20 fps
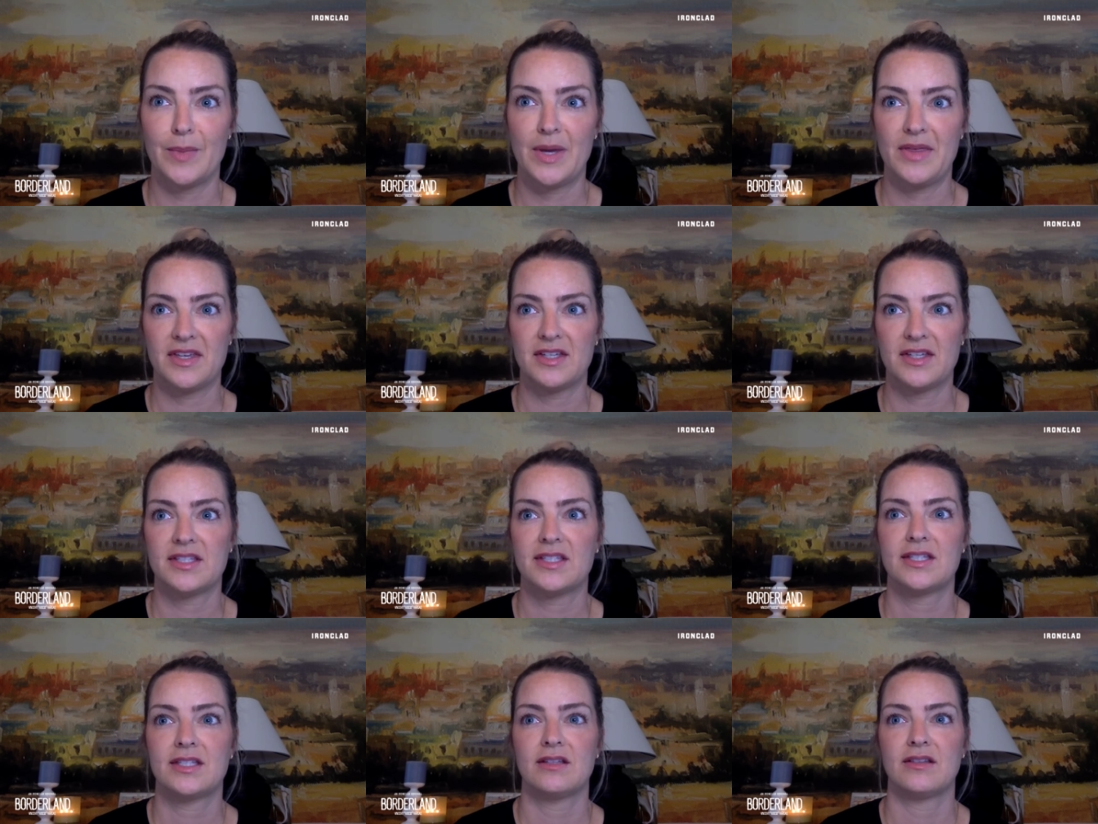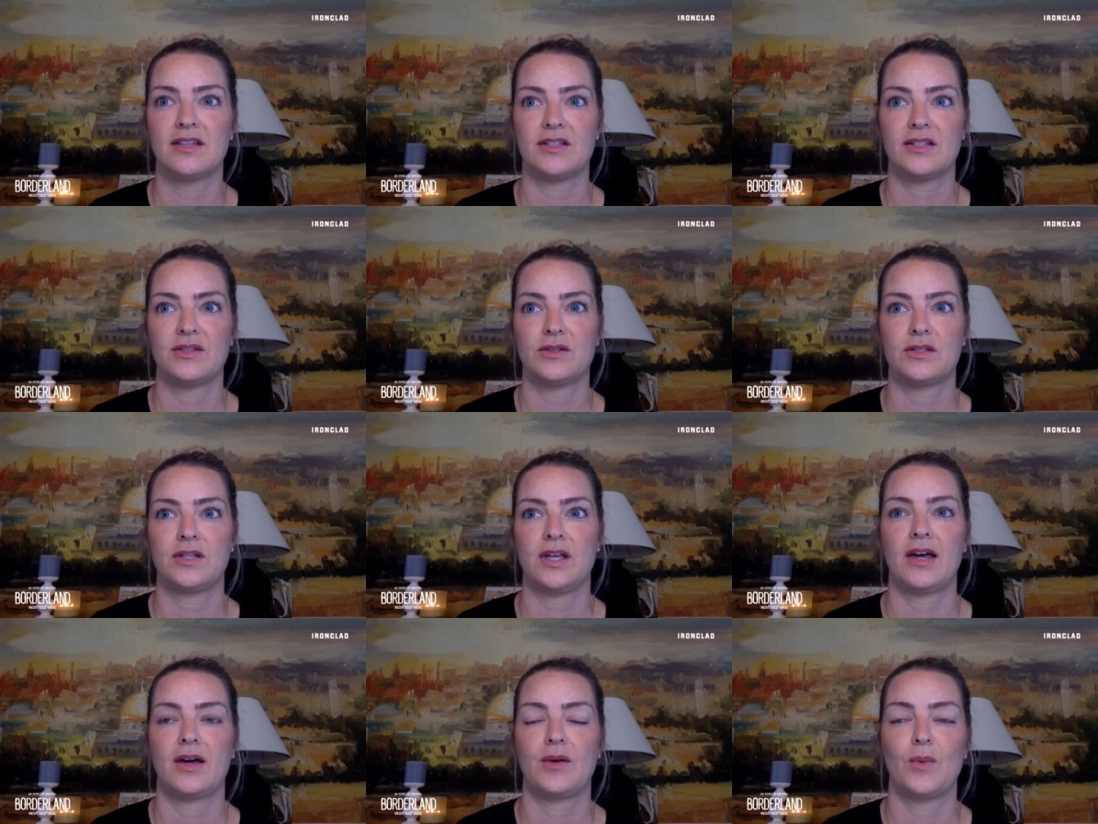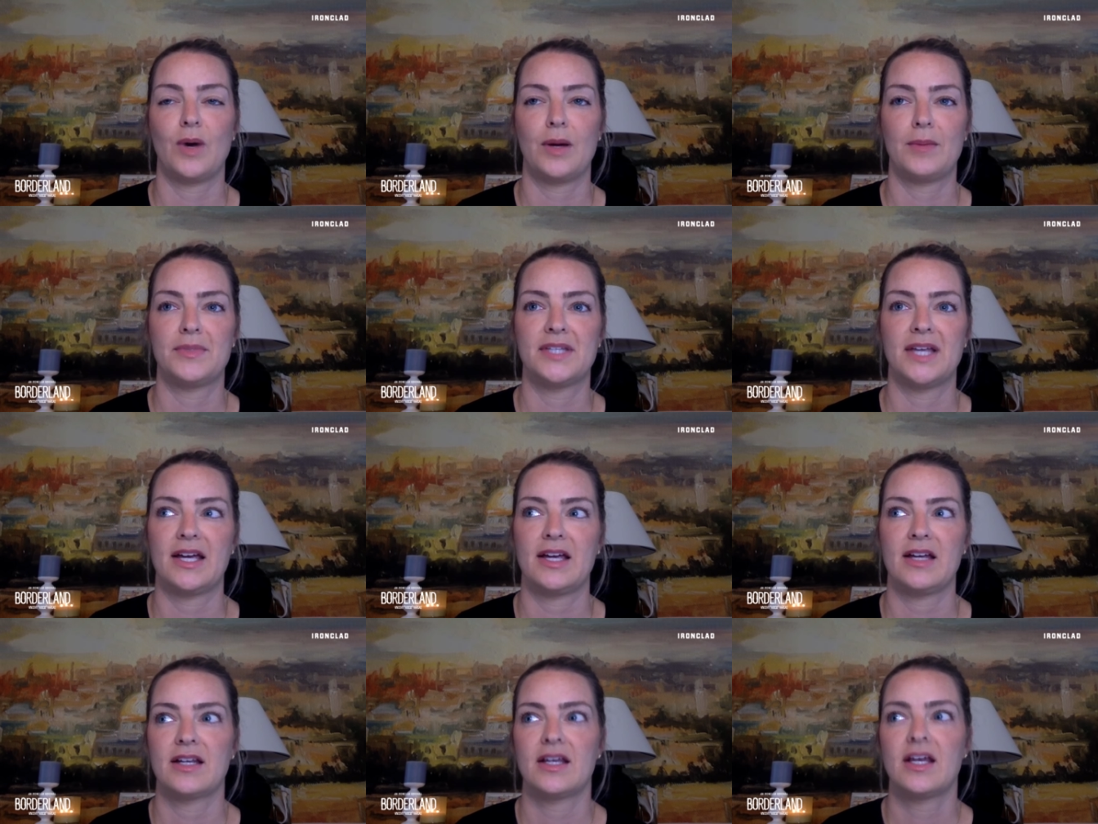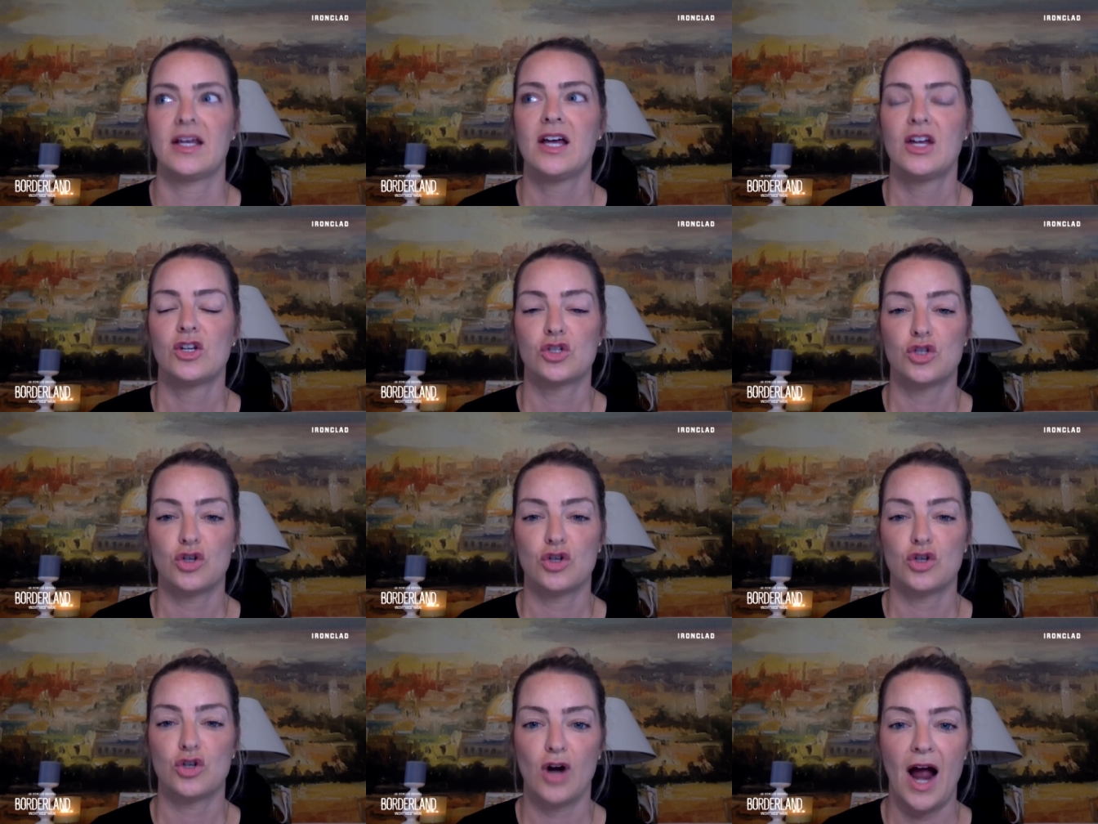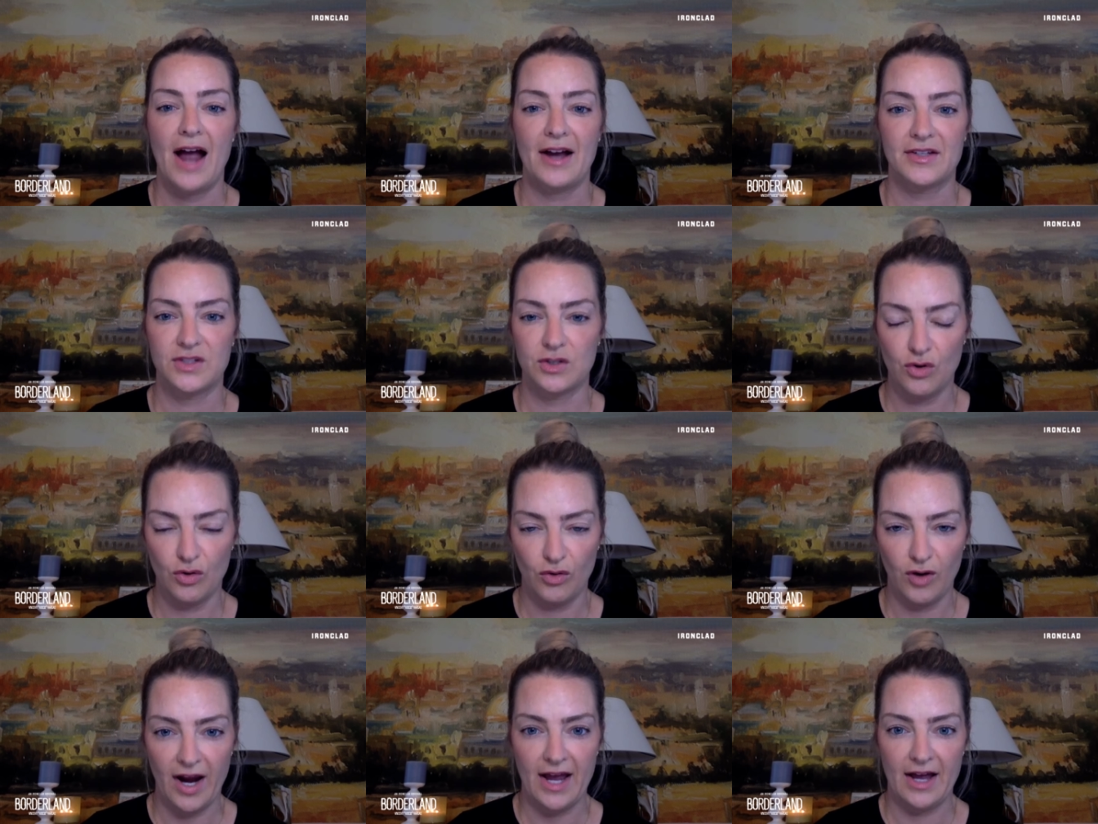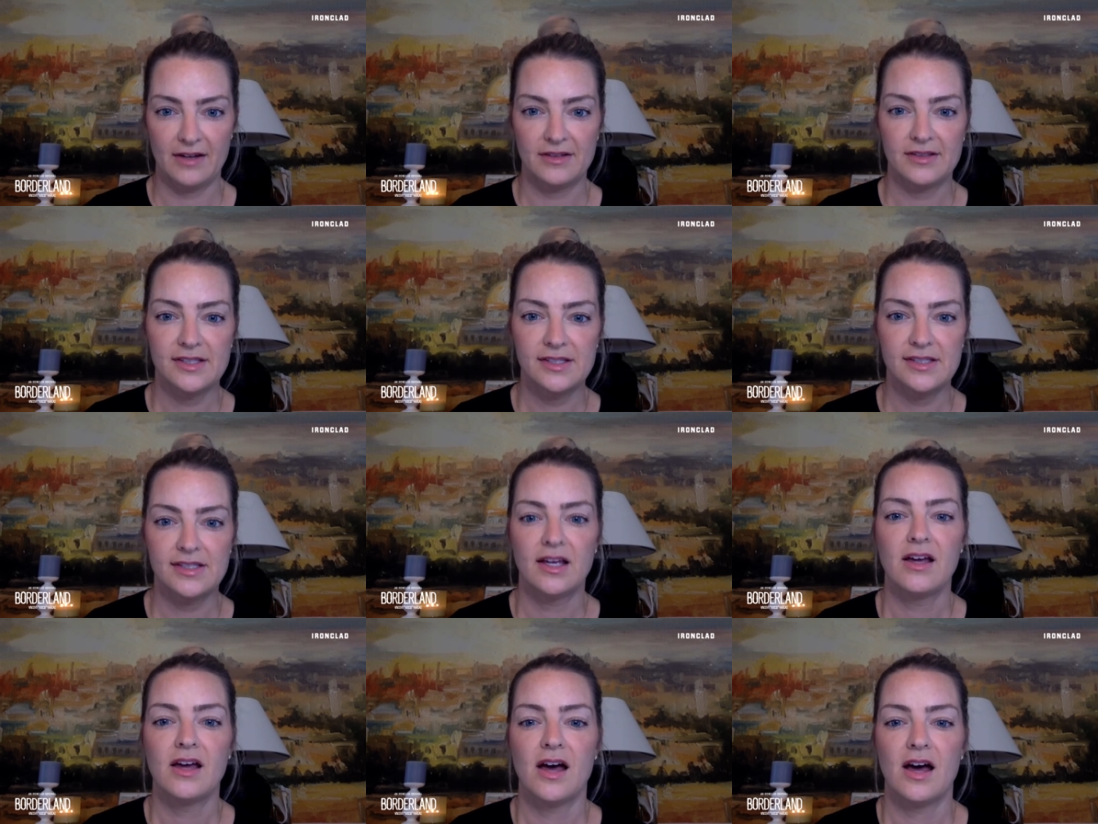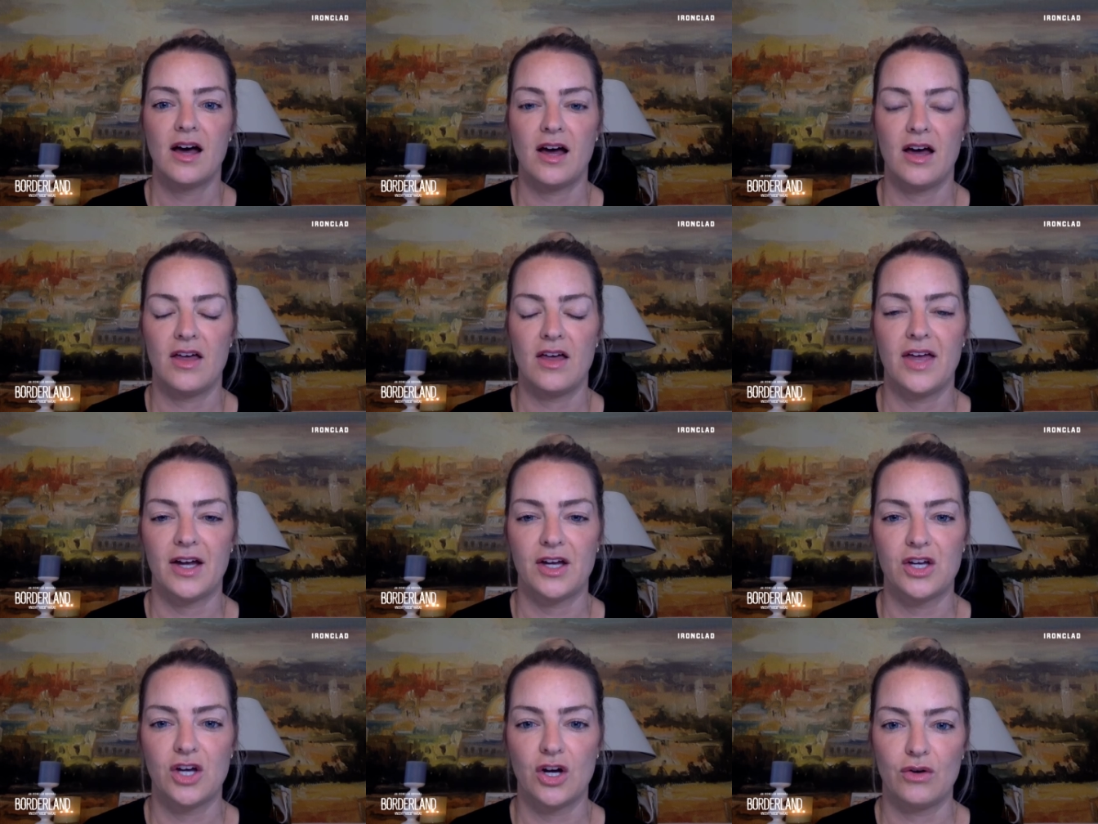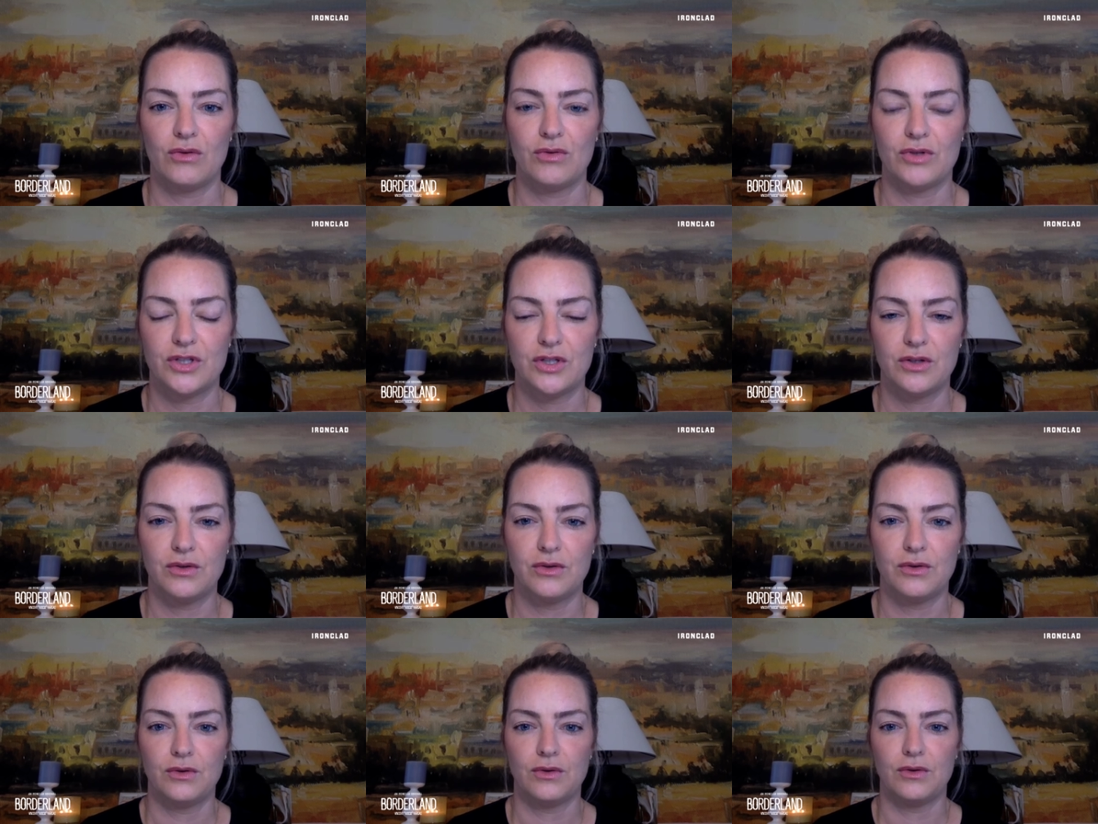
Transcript: And this, this uh, website tracks grants Uh, that go to